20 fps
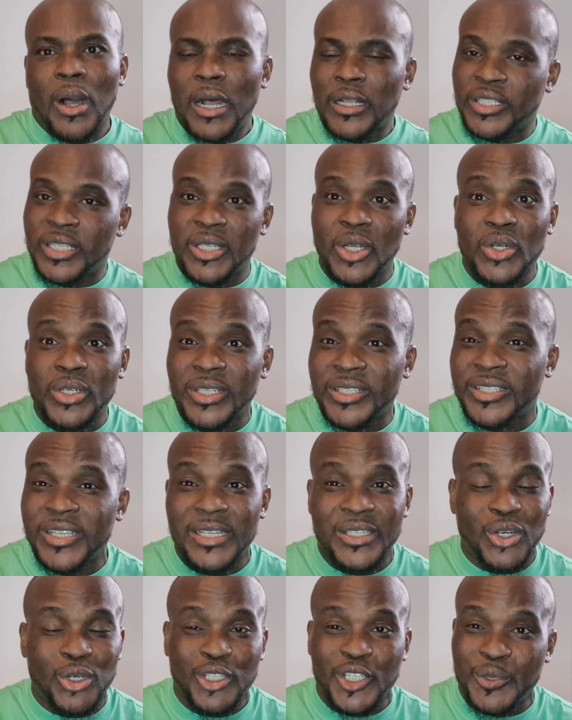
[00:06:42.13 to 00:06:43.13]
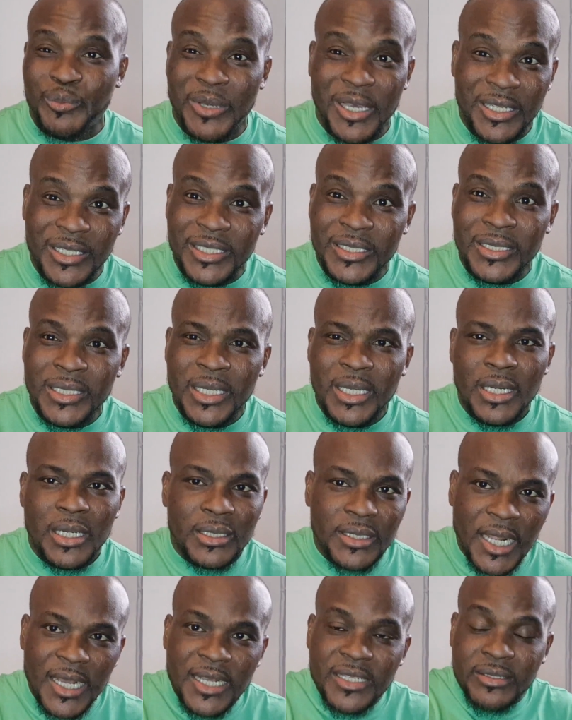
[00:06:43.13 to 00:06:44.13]
as long as they're not smelling,
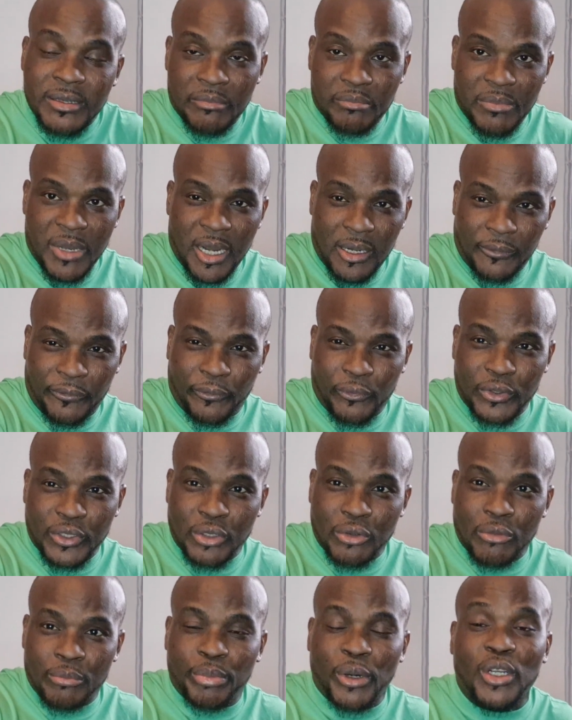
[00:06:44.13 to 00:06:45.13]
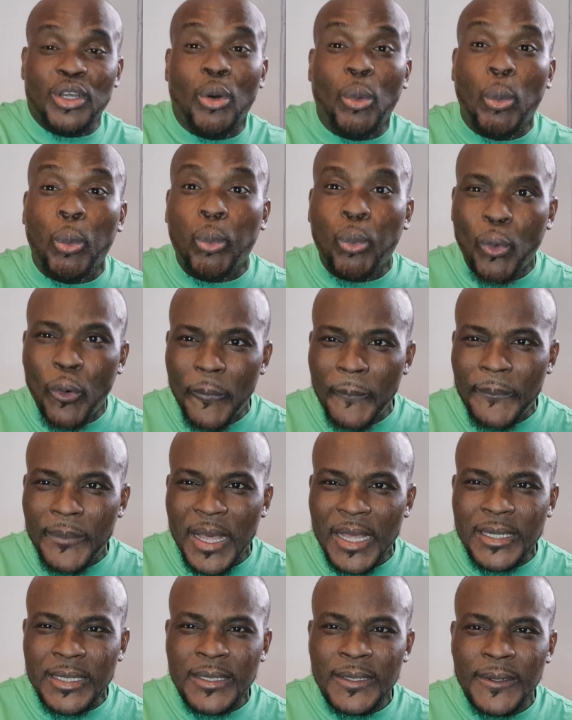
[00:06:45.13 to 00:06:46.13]
that's a man for you. But a
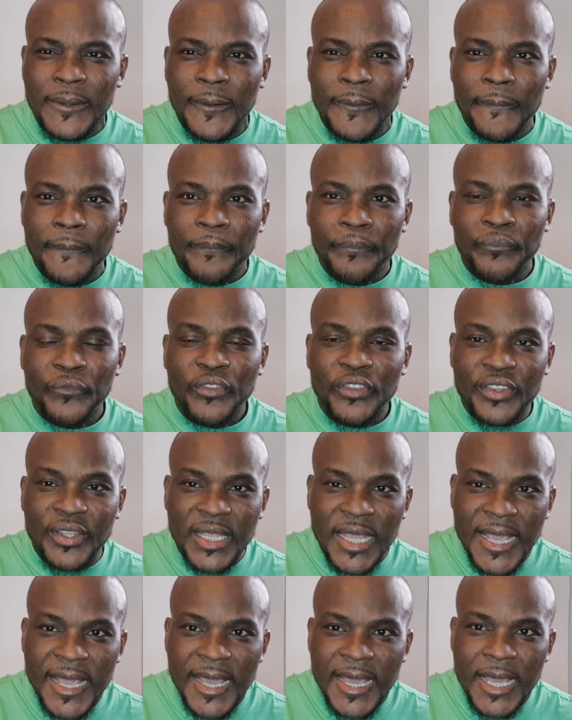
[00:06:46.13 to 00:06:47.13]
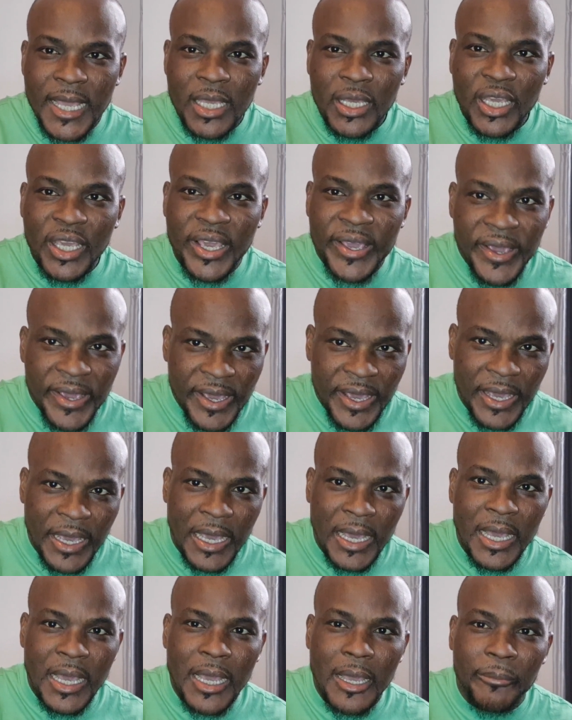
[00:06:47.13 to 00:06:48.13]
woman, they
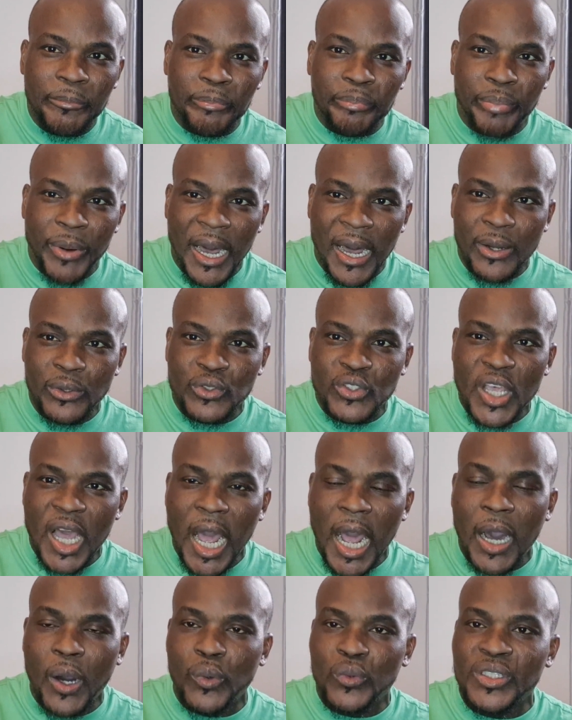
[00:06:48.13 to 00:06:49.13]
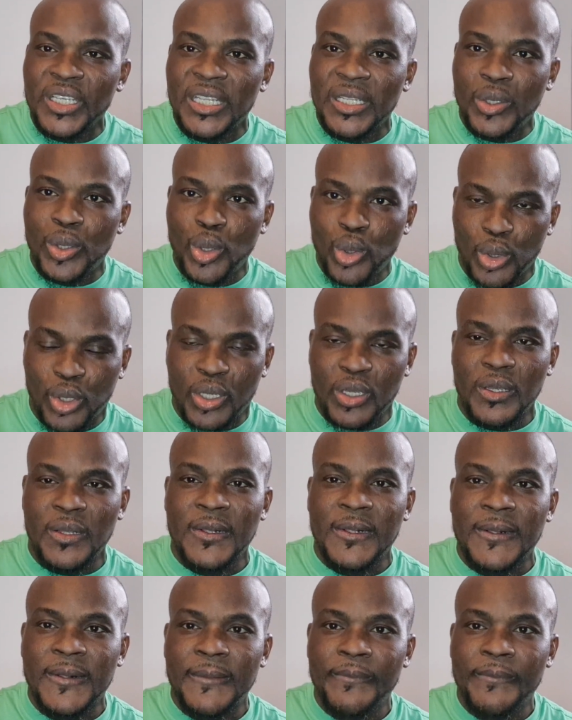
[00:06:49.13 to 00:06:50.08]
care about how they look.